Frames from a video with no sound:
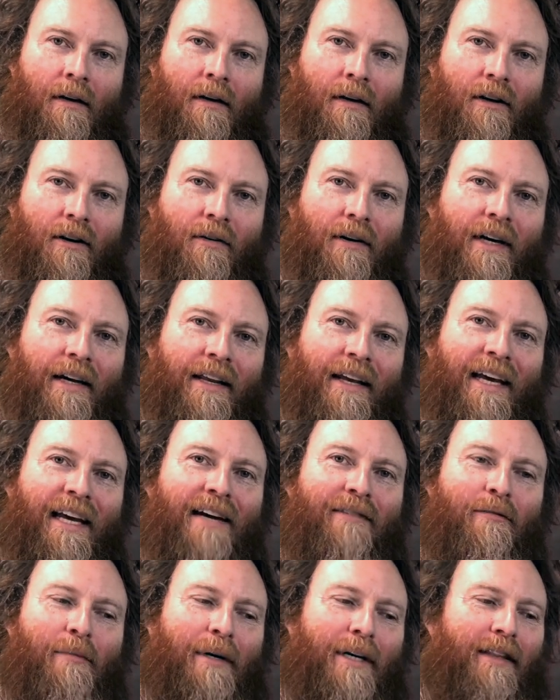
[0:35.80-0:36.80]
All right, hey
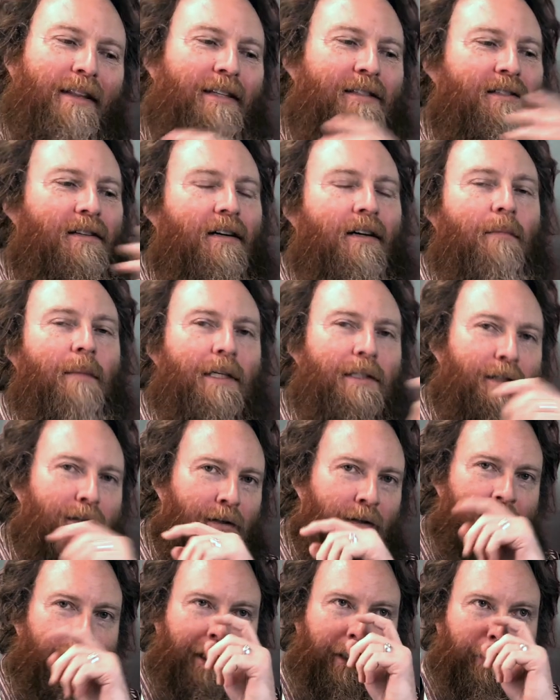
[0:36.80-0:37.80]
everybody, let's talk about
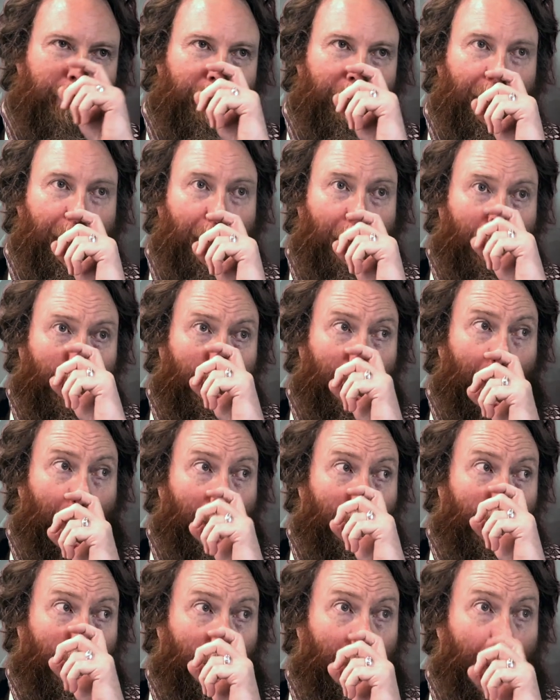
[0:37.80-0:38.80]
tuning.
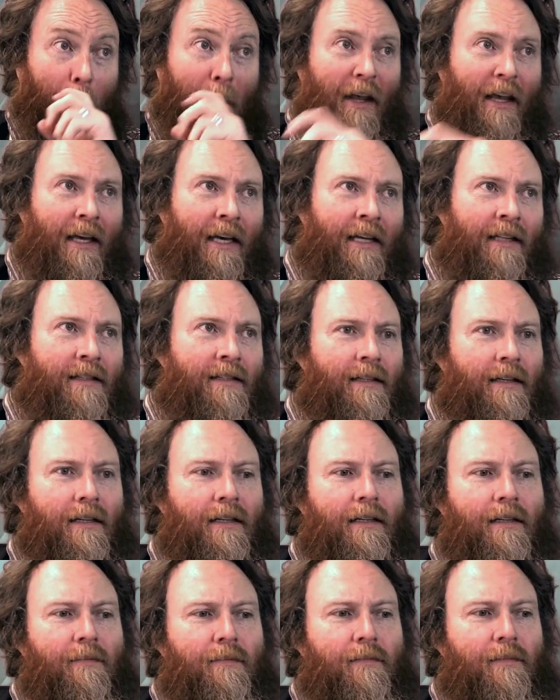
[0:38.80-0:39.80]
It
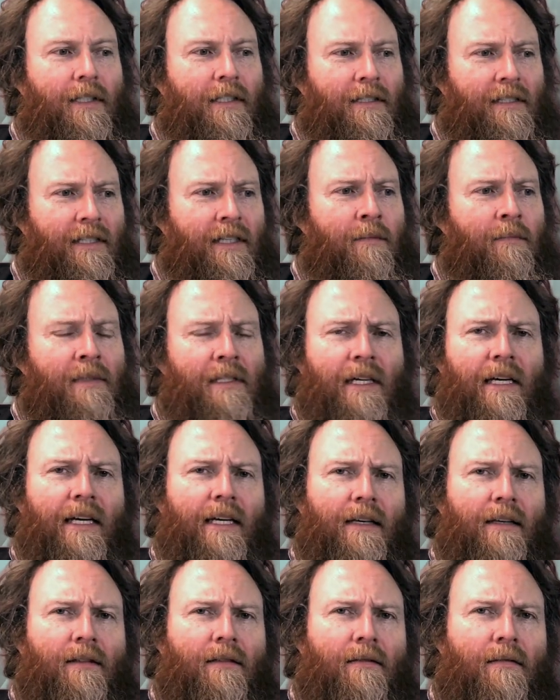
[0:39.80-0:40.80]
seems
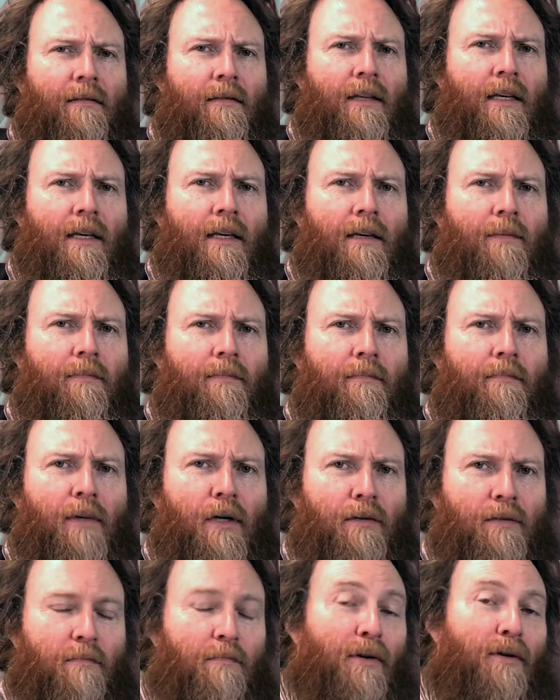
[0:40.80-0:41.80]
like the
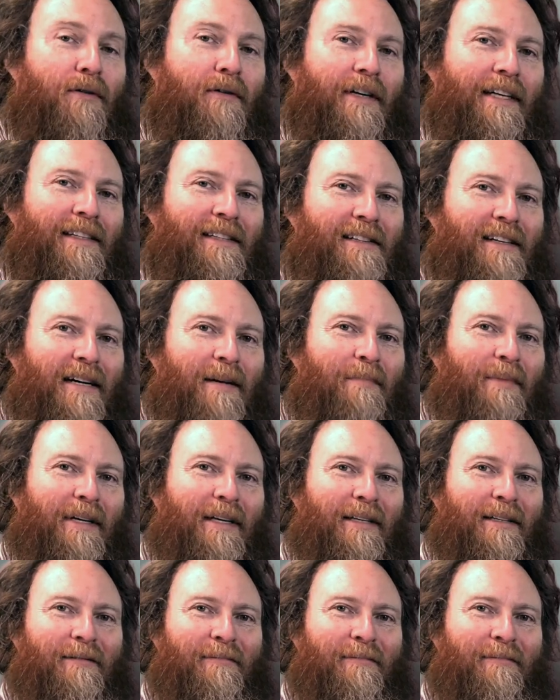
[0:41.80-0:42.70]
most boring topic.